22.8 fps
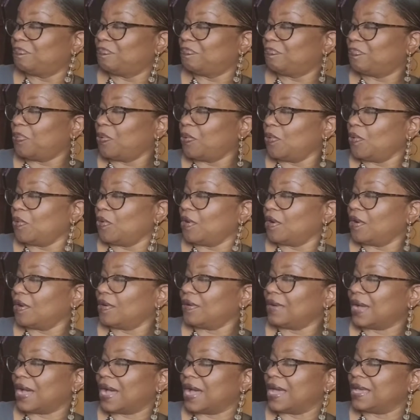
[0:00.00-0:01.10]

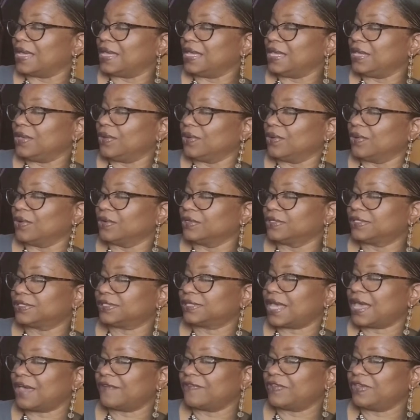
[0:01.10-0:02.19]
Poor Eeyore's
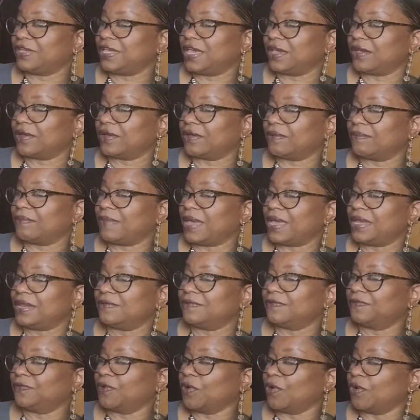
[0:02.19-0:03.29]
heavy gear made him
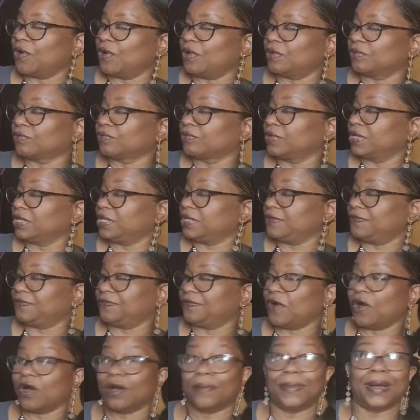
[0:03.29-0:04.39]
fall really
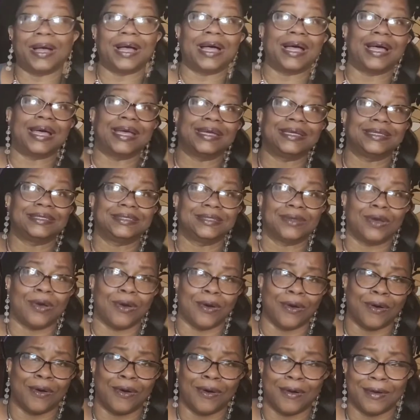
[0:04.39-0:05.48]
far behind.
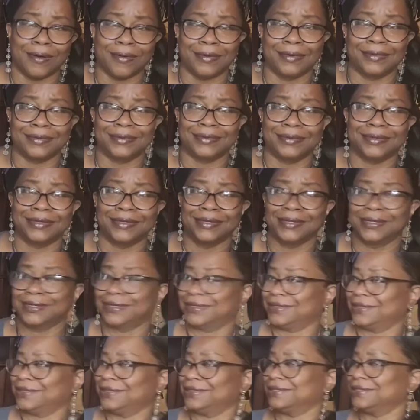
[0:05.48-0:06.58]
Aw,
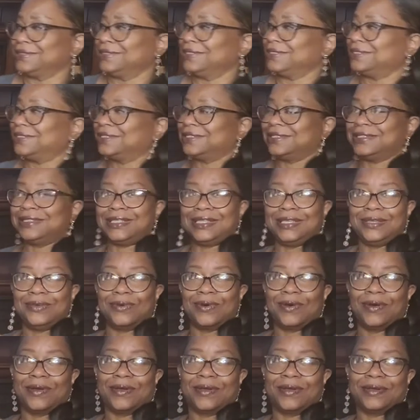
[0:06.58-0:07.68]
this is
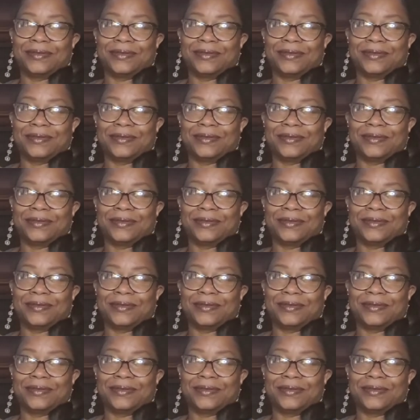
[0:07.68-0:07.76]
Eeyore.